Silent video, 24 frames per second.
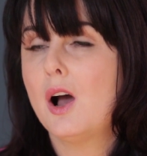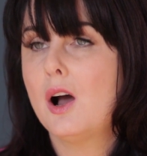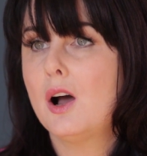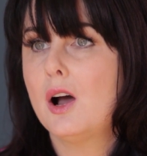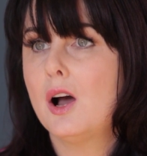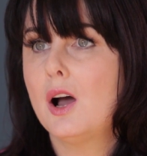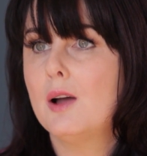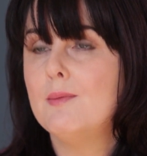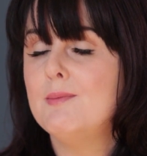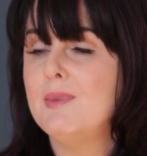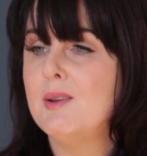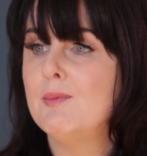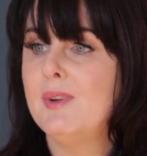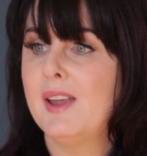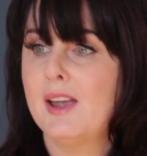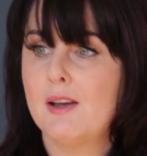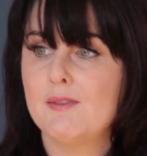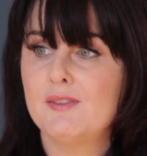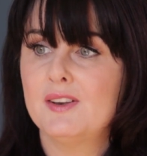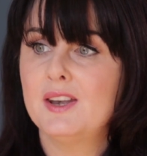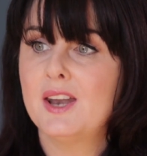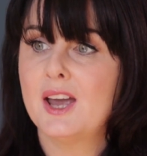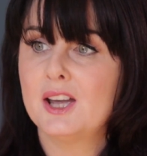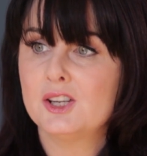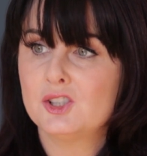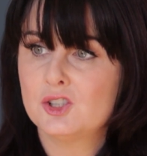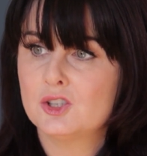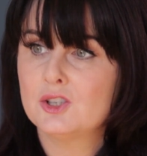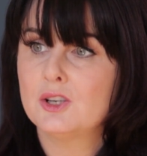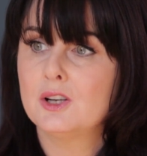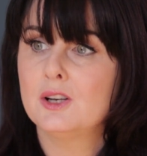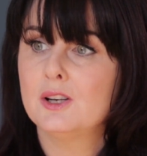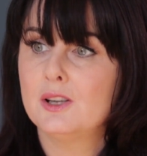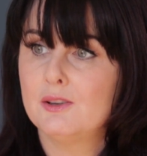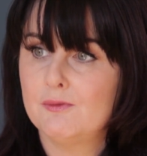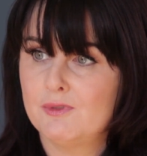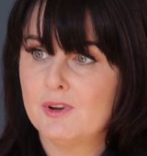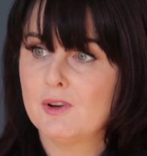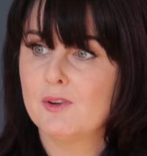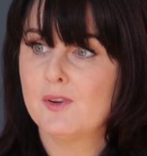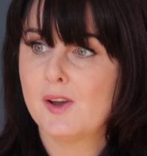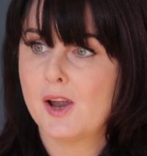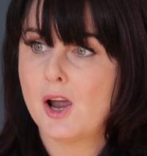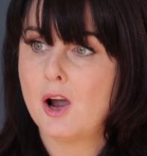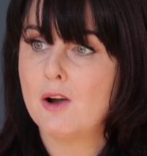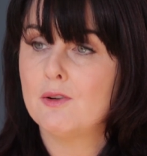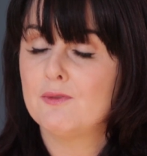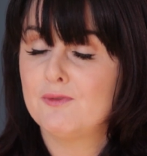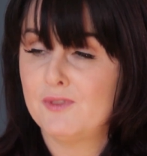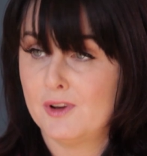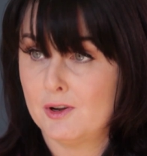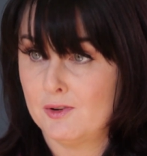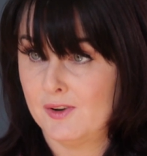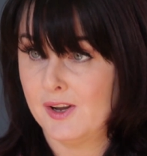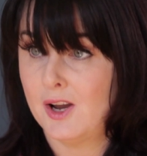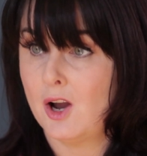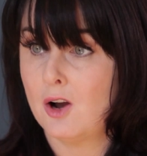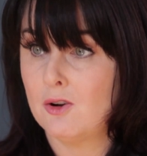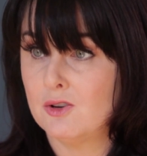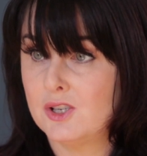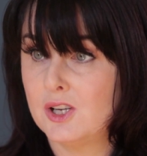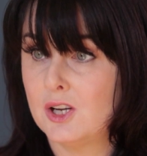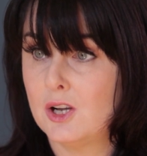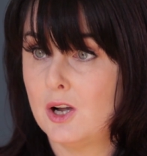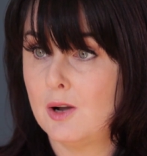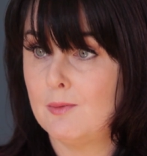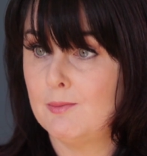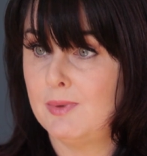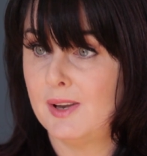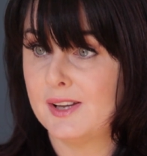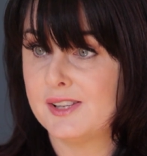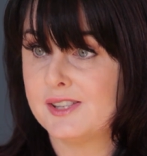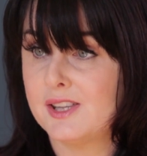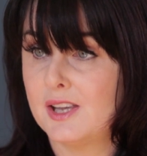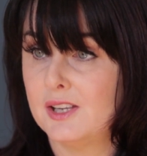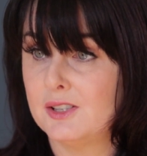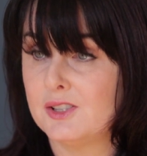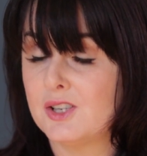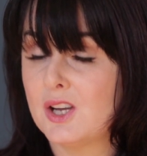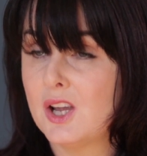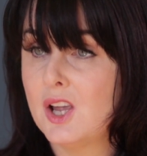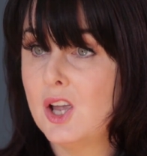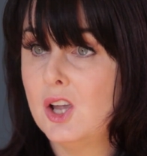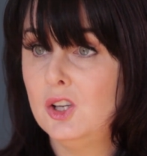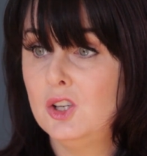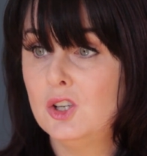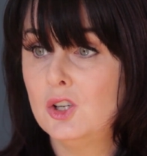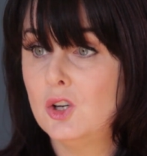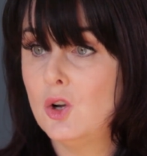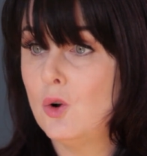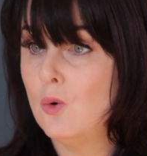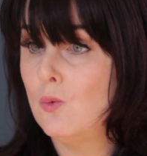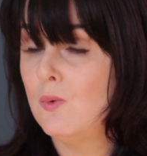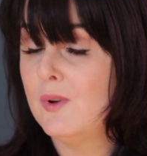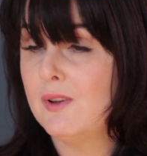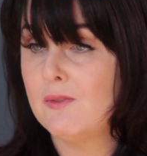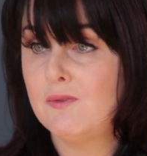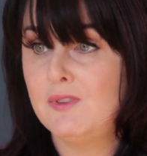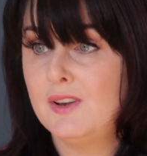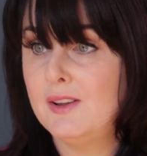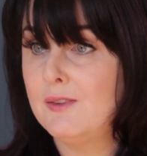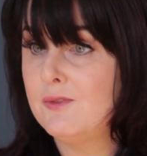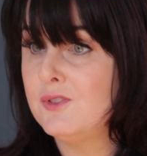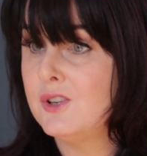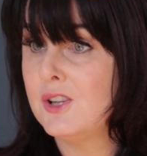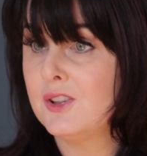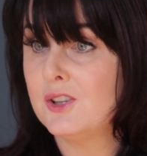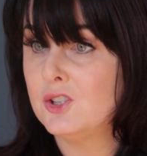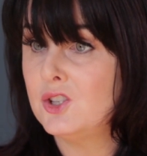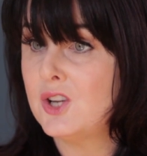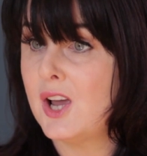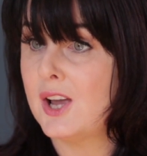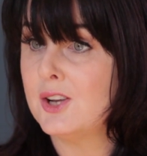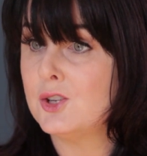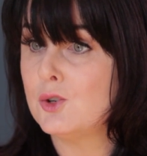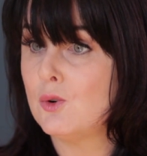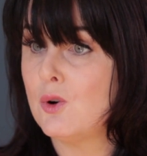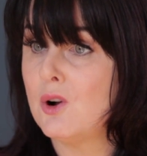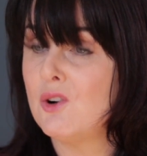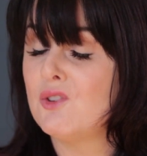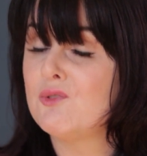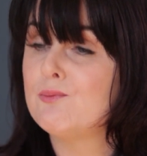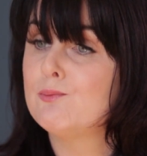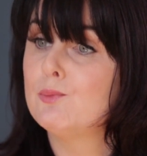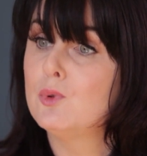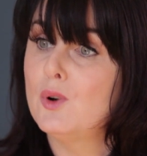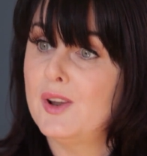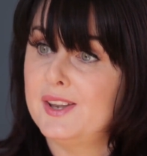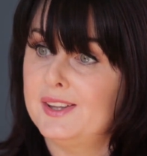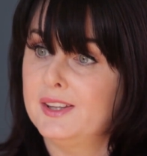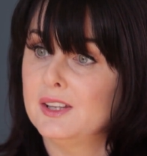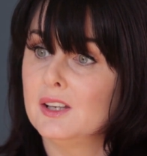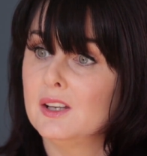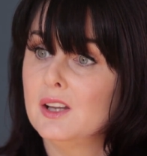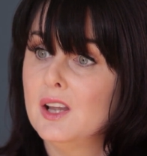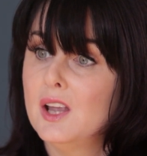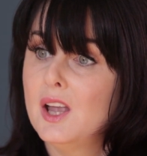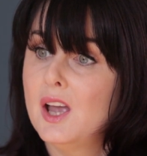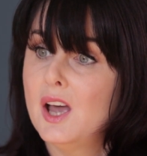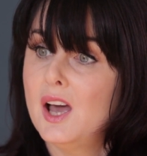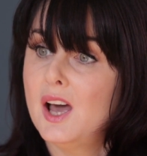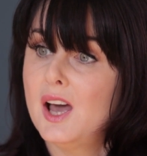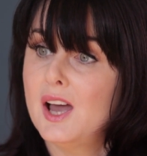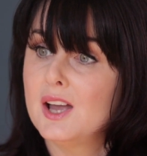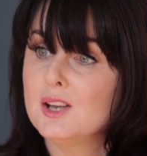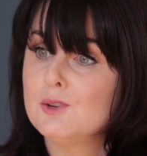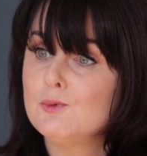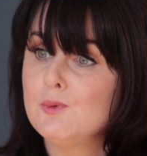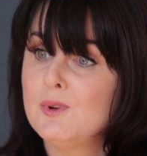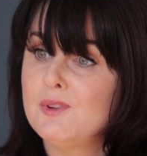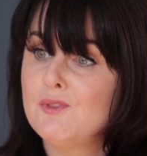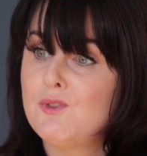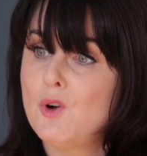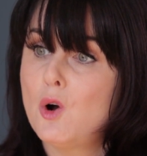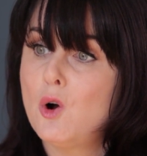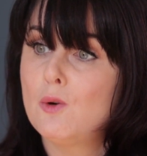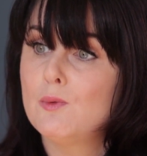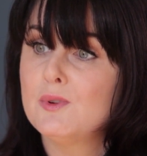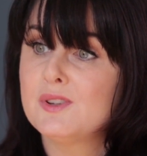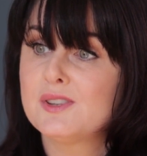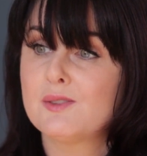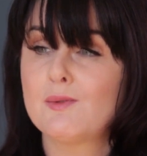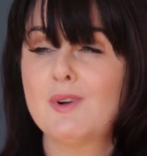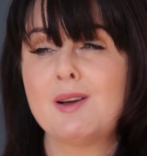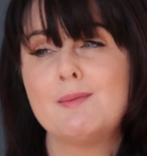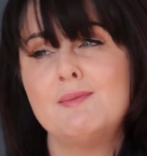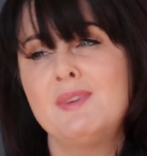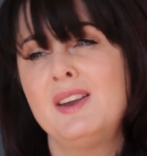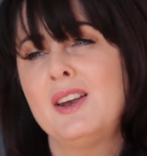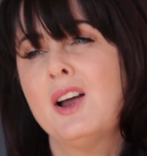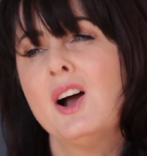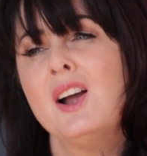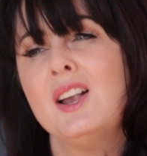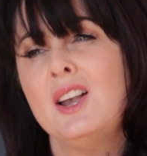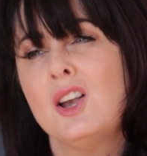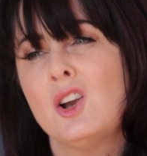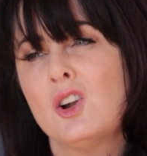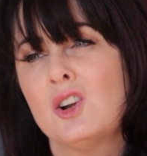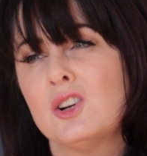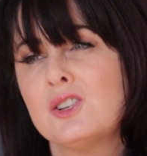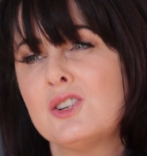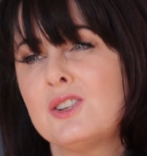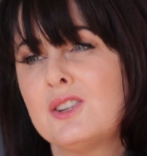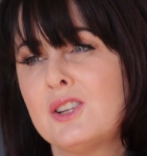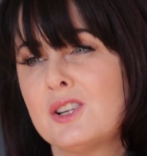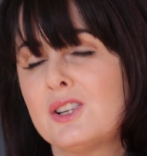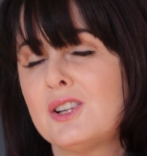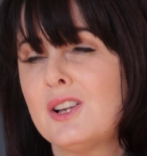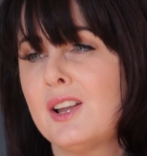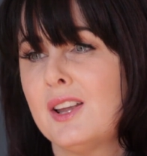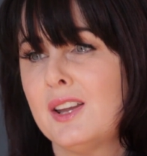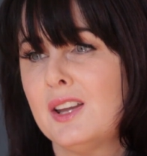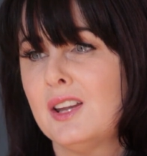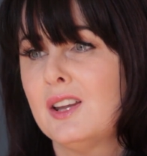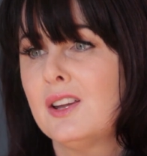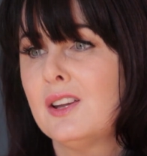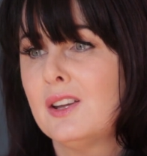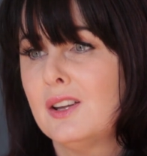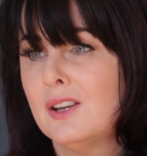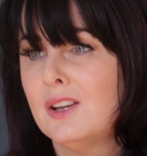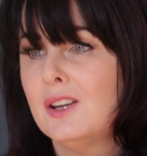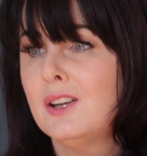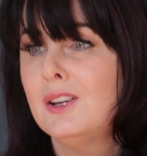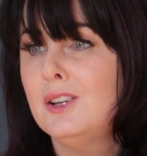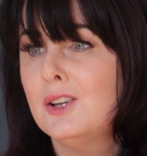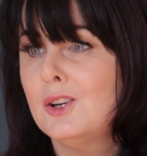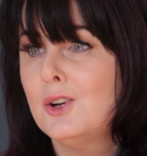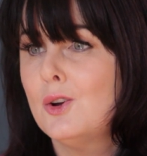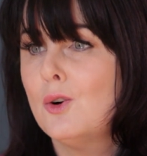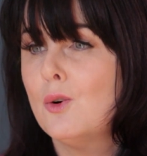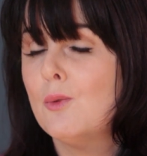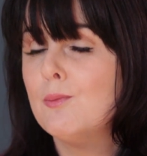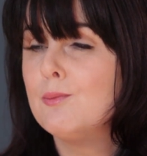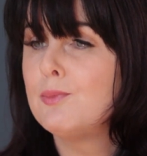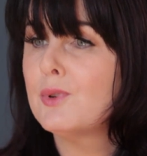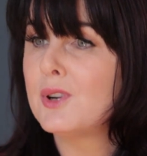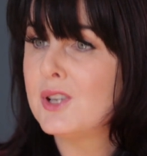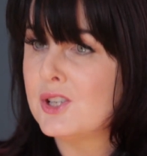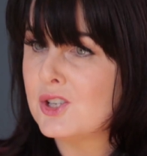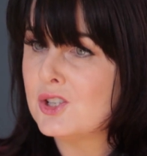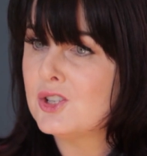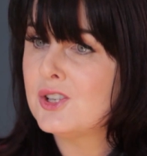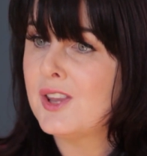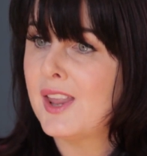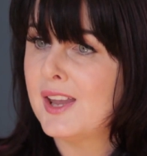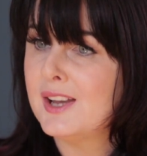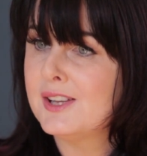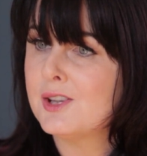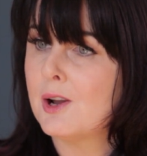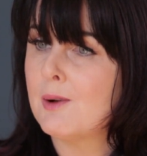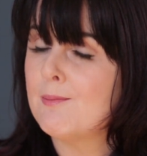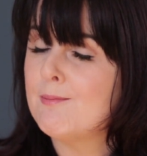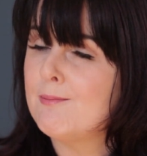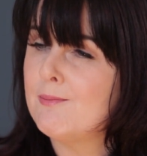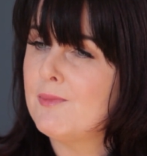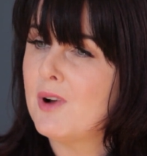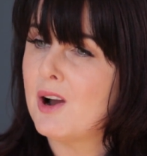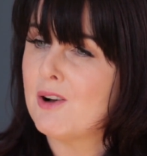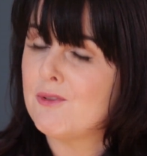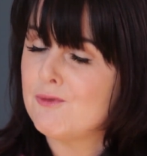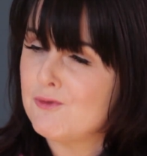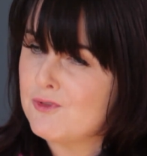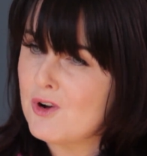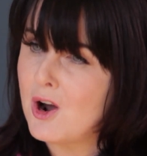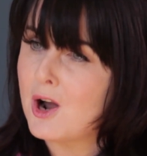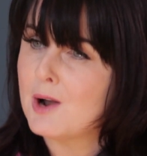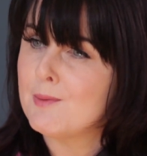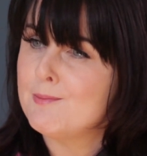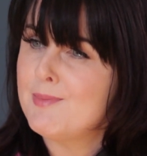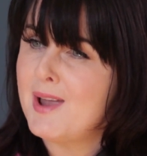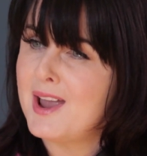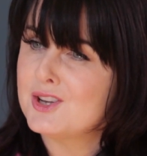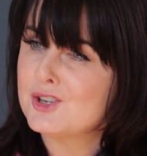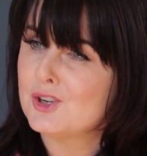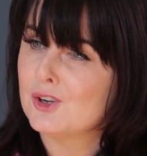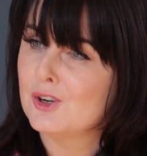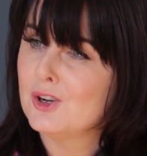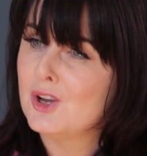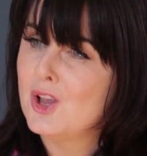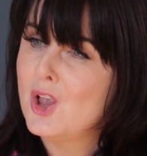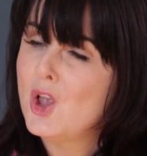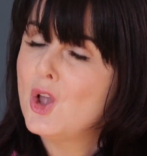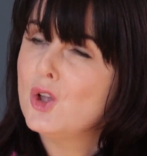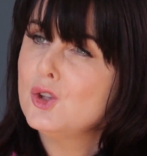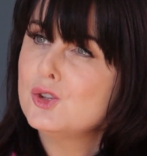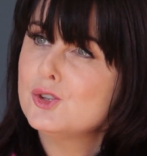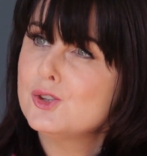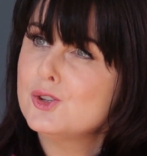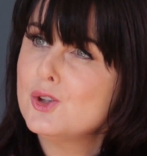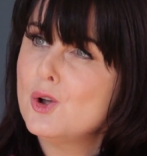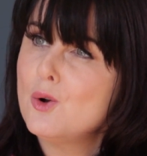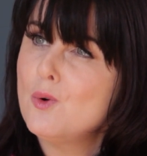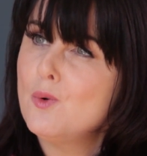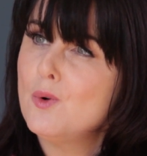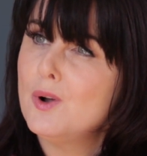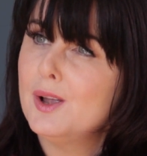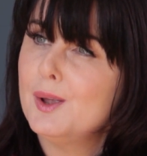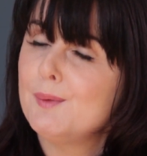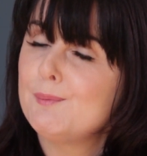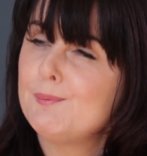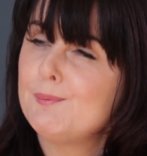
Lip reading: we have a national inferiority complex, and, we've lived in the shadow of Britain, and we've always, I learned that, British things are far better. So